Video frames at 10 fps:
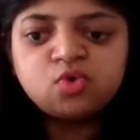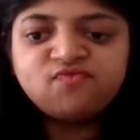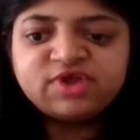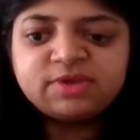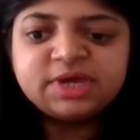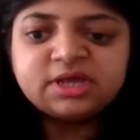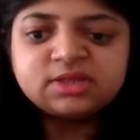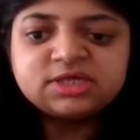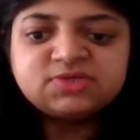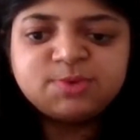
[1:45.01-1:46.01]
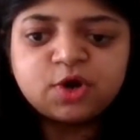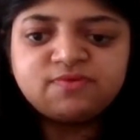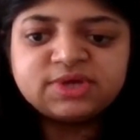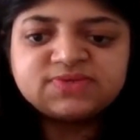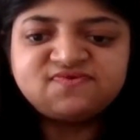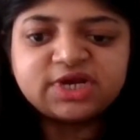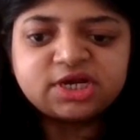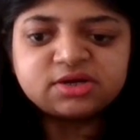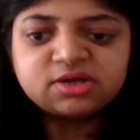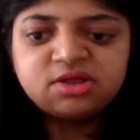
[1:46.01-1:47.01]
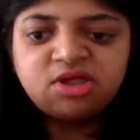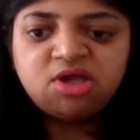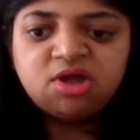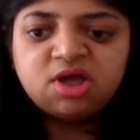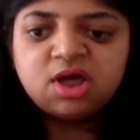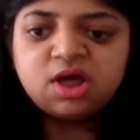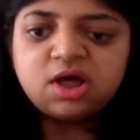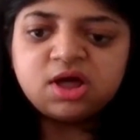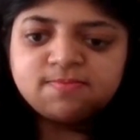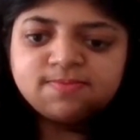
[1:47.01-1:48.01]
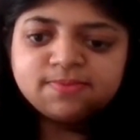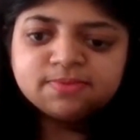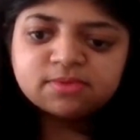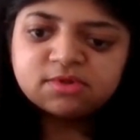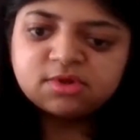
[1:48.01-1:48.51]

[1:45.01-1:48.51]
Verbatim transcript: who will be in this pure veg fleet. Um,